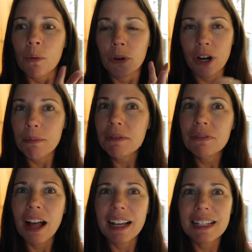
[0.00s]
we're up in
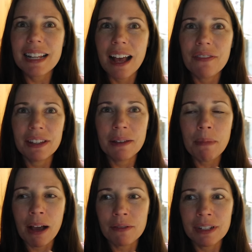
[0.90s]
Flagstaff in the
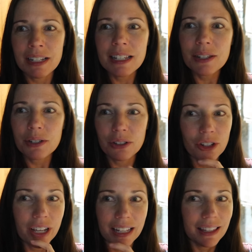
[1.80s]
mountains to
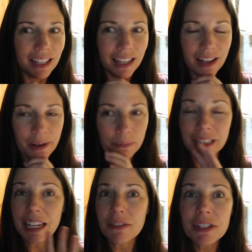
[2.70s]
look at the um,
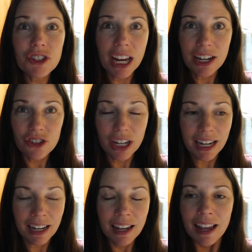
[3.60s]
leaves
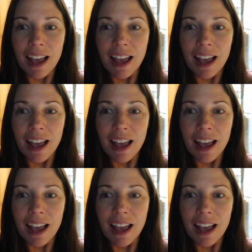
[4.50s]
changing.